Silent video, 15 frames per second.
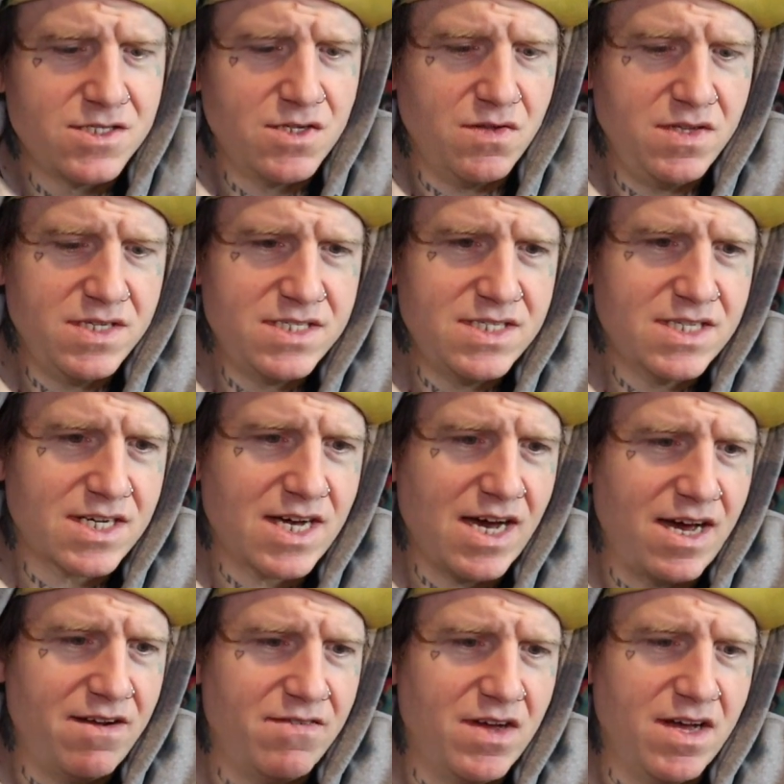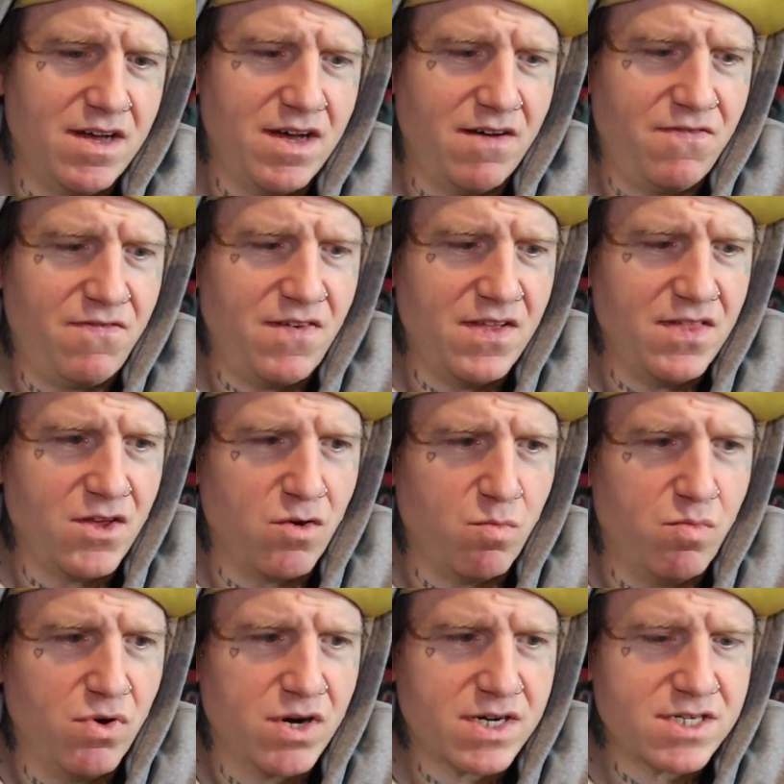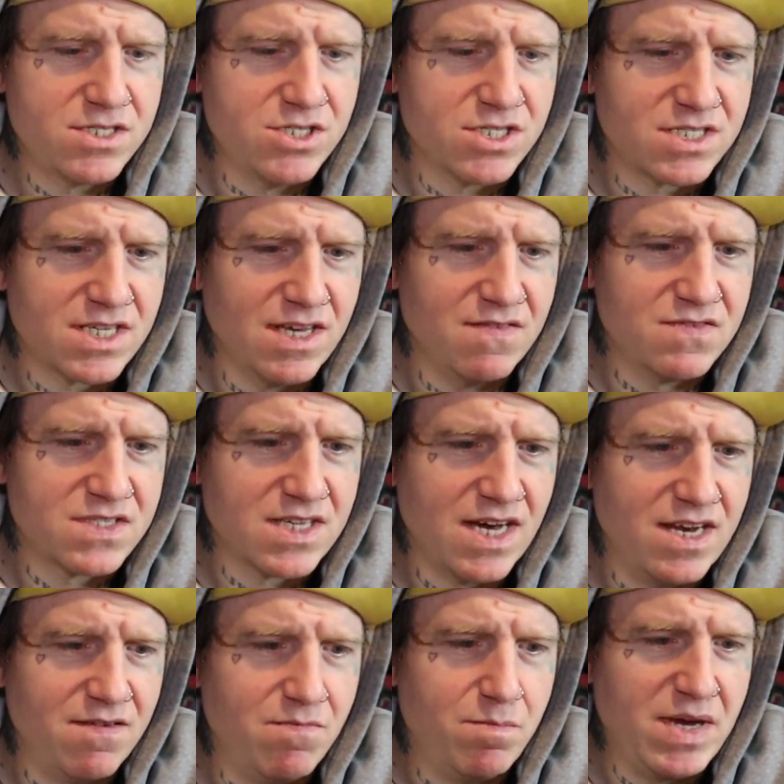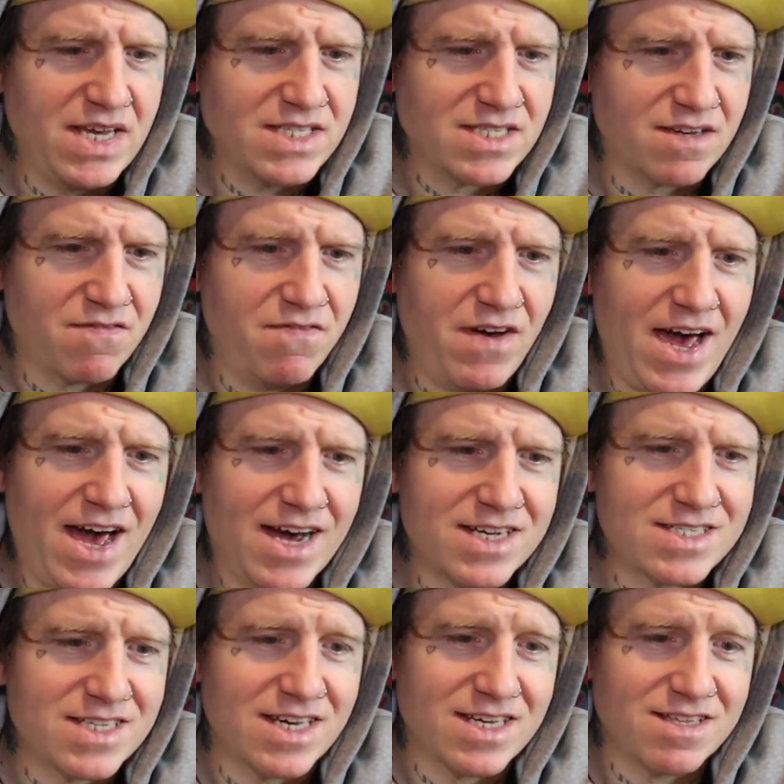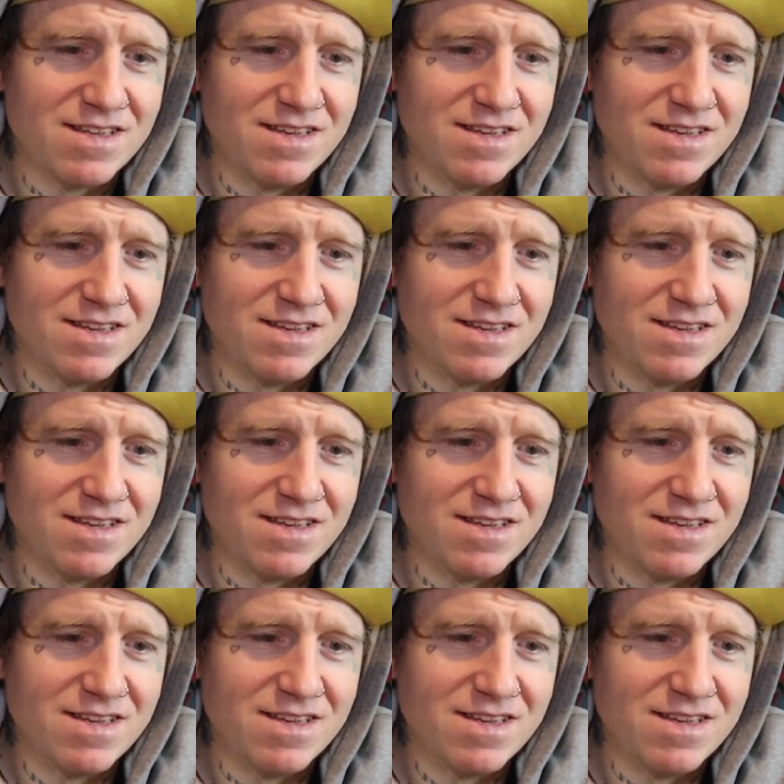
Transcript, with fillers: So this is a kind of a, a, fun little book, just gives kind of basic facts like